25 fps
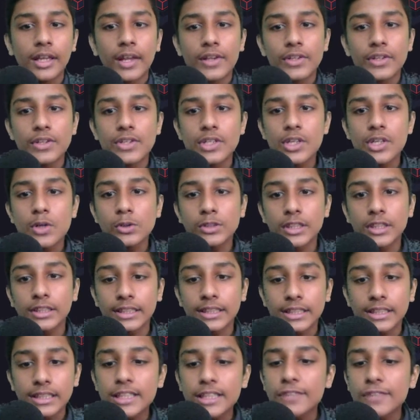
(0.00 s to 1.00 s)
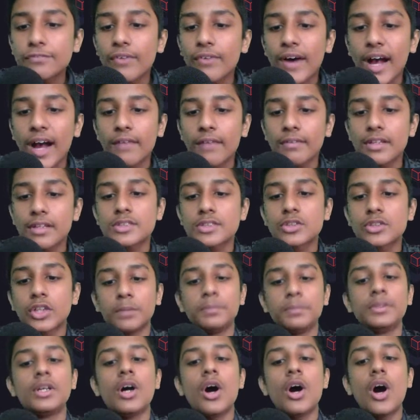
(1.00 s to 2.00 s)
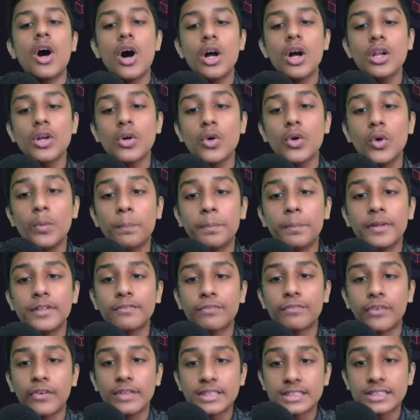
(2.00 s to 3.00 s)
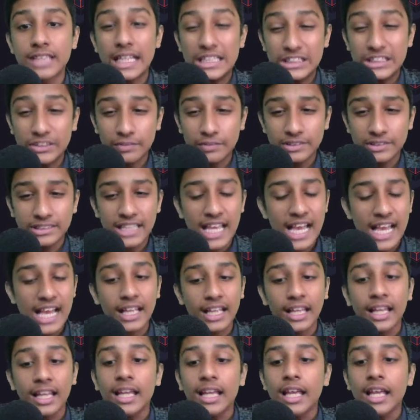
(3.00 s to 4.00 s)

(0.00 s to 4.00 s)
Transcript: you know that the e5 is going to be all open for his lines of attack,